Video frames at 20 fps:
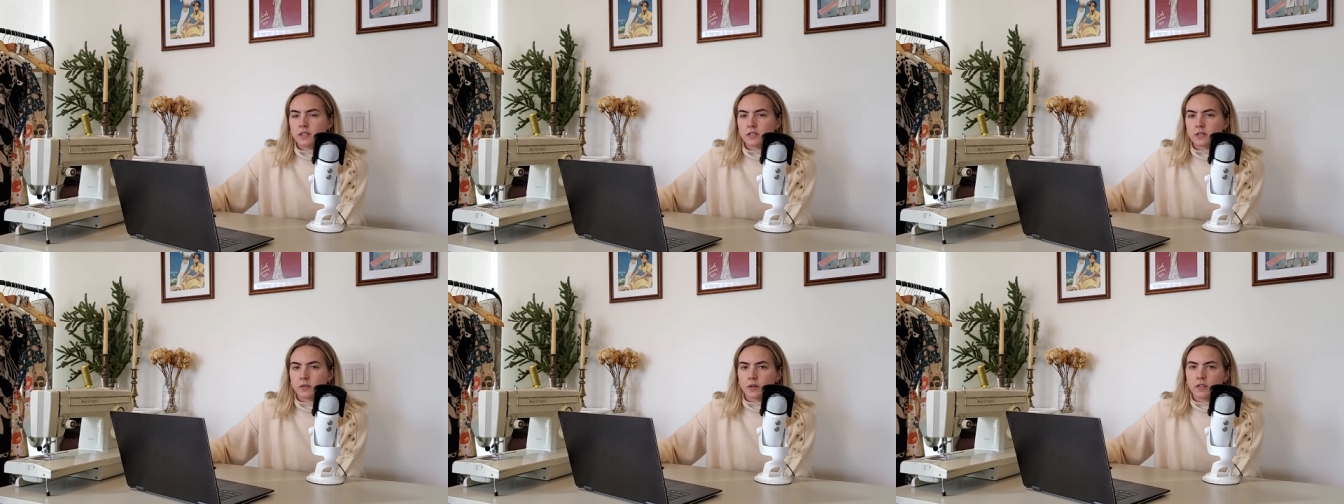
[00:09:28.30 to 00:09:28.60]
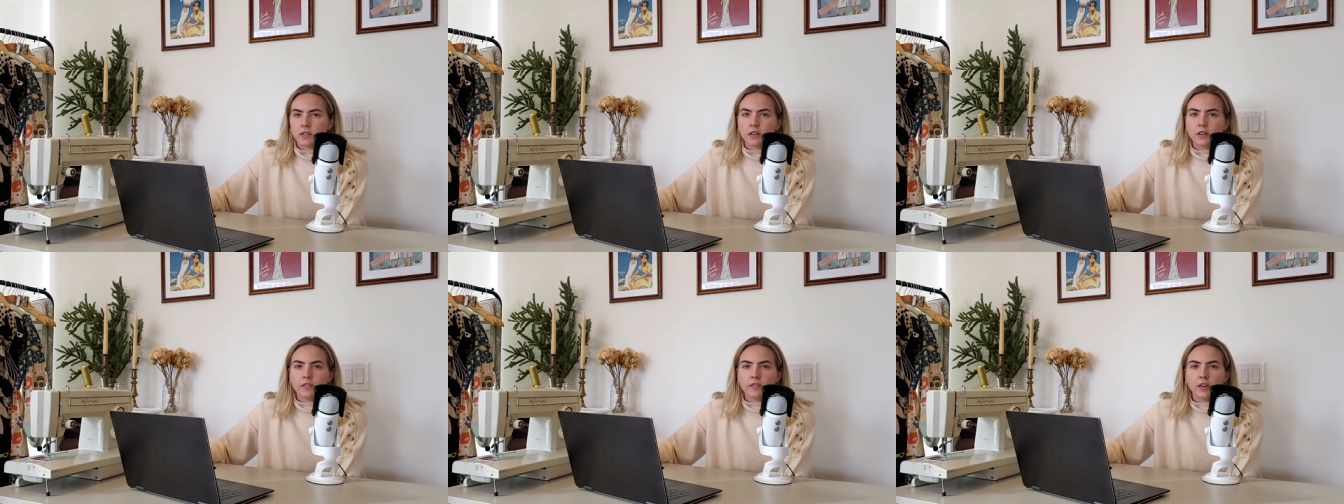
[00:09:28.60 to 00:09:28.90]
So I
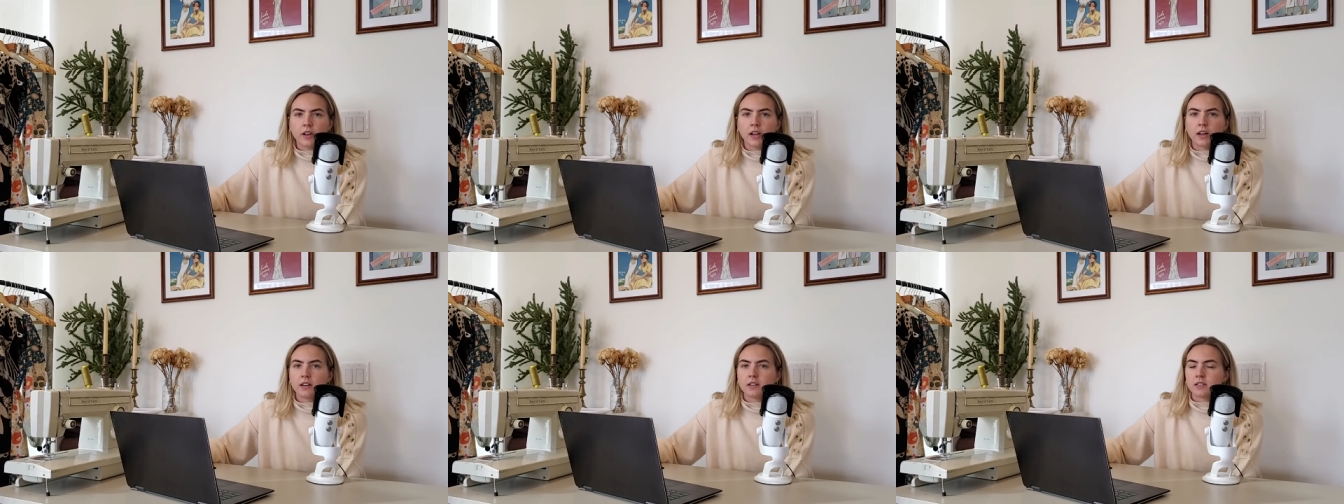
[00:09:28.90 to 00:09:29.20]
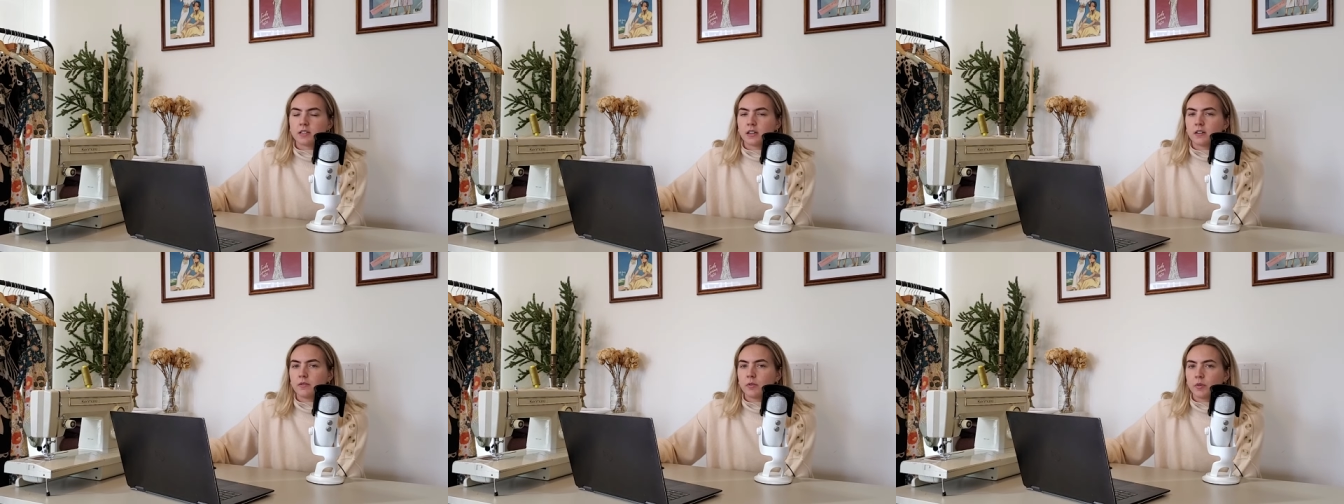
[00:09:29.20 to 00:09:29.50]
think if I had a
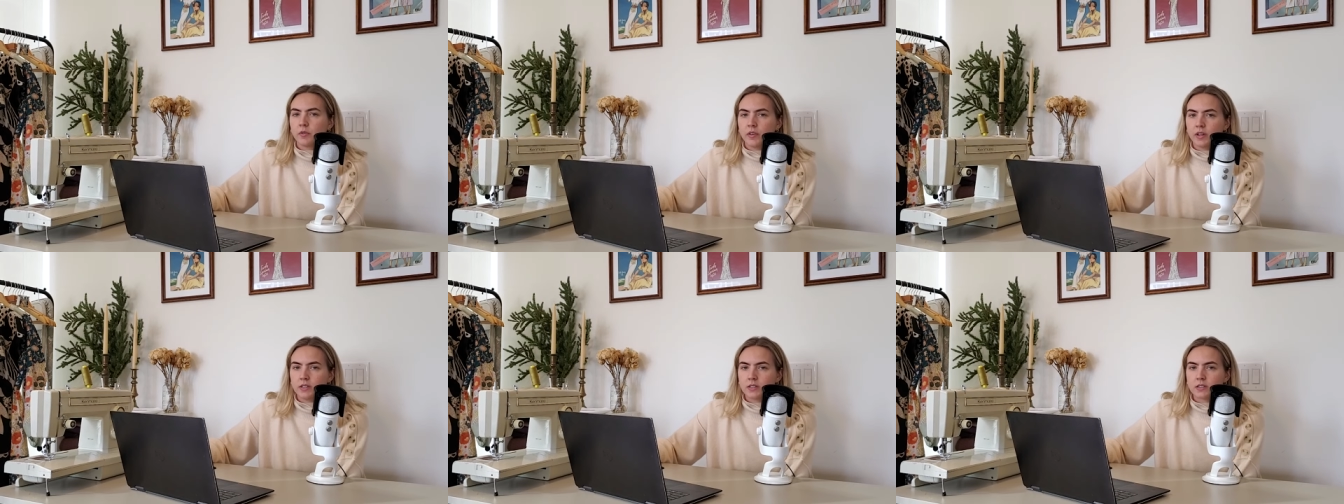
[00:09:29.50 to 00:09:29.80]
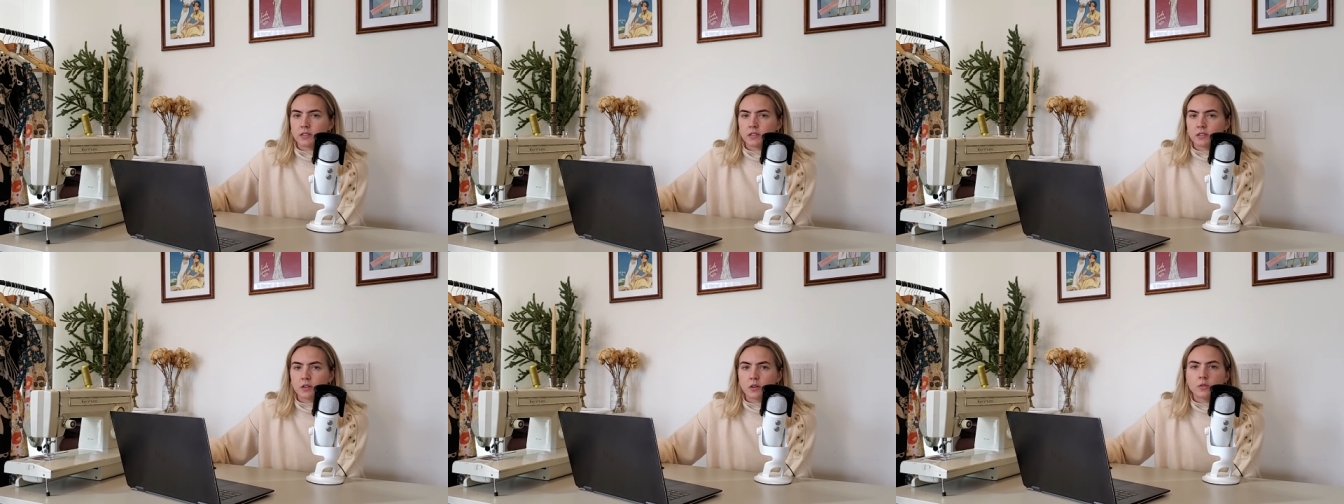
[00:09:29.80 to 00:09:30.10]
ton of events
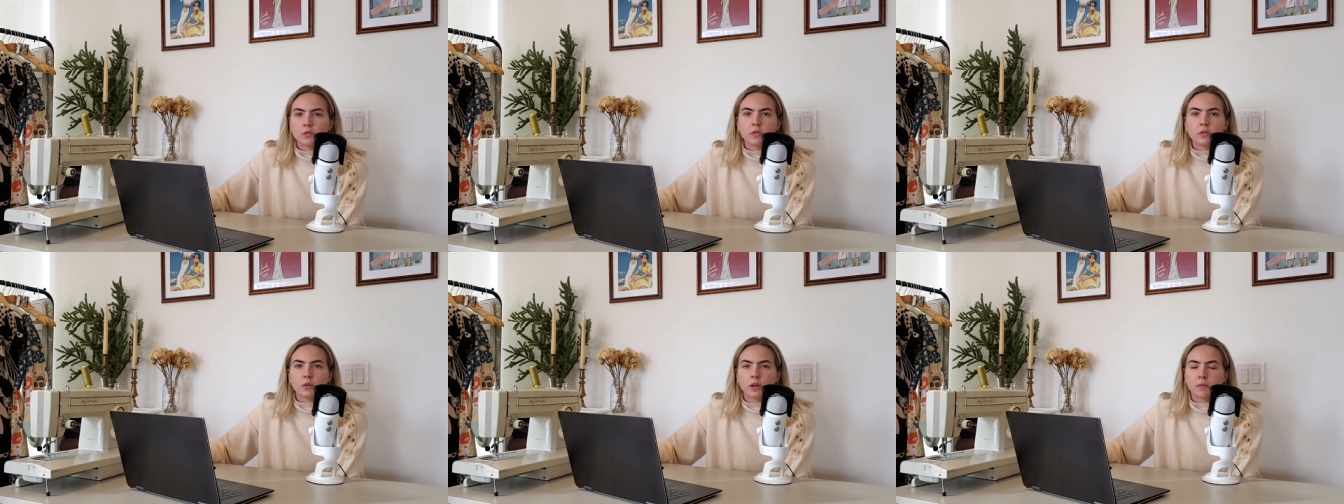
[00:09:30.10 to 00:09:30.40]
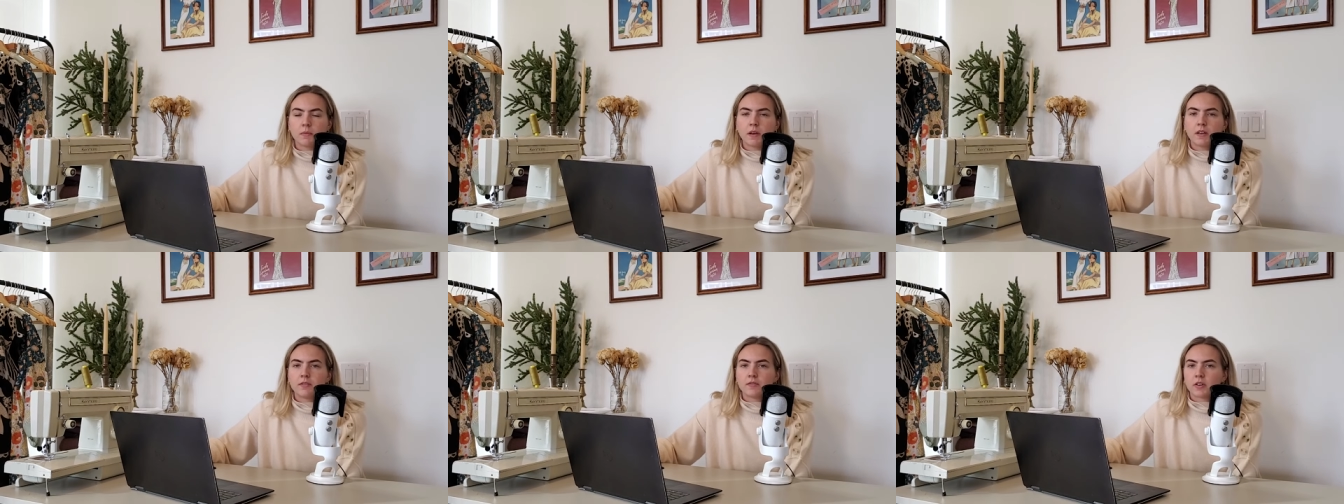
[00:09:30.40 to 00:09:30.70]
to go to, I
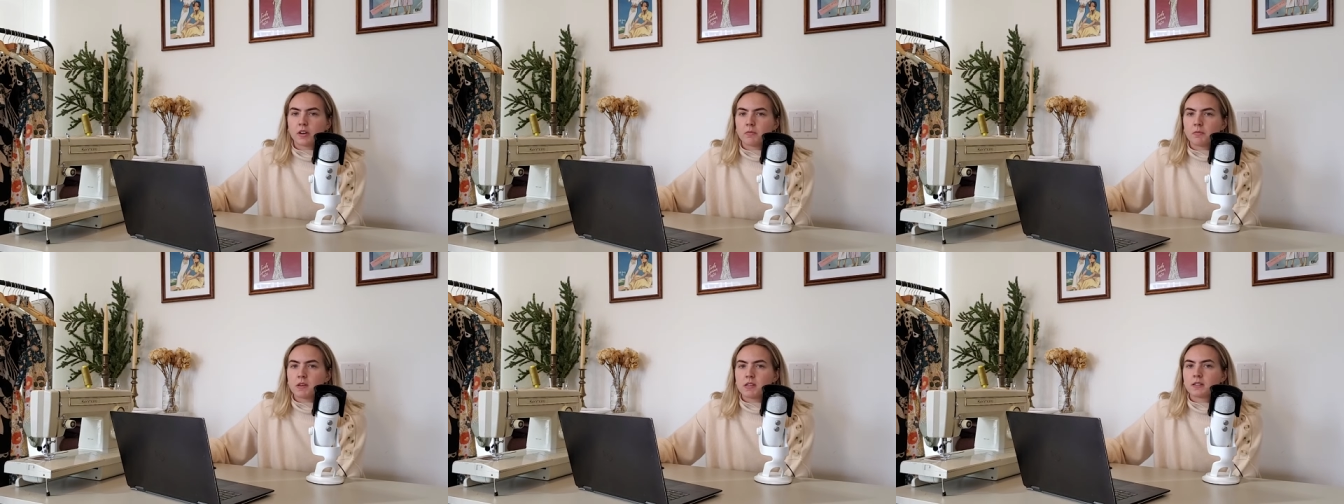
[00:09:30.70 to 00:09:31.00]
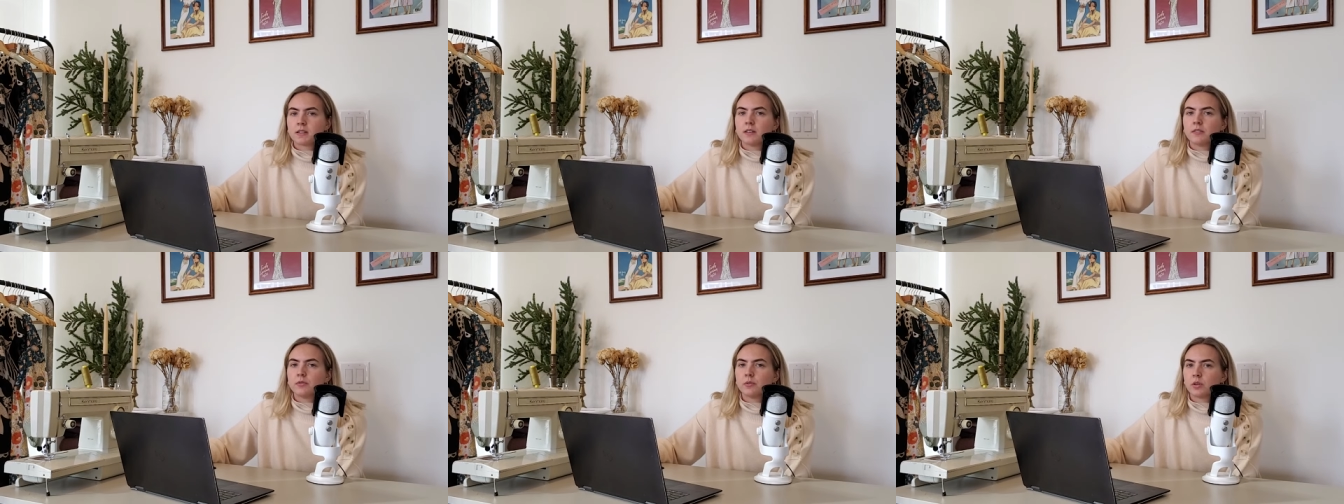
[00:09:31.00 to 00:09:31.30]
might find
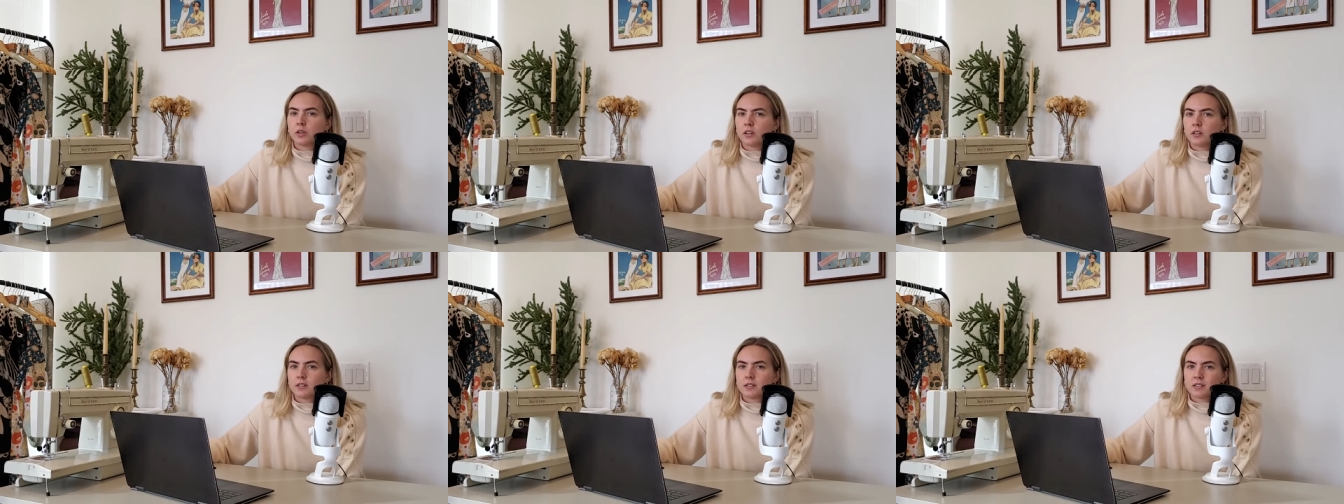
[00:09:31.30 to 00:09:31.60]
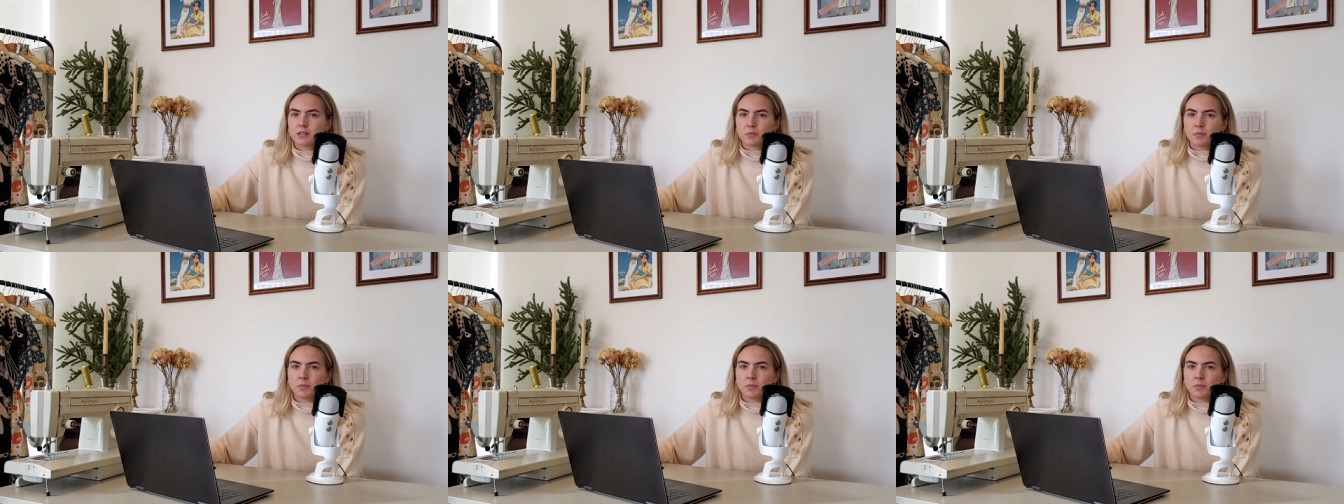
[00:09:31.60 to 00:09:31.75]
myself wearing this,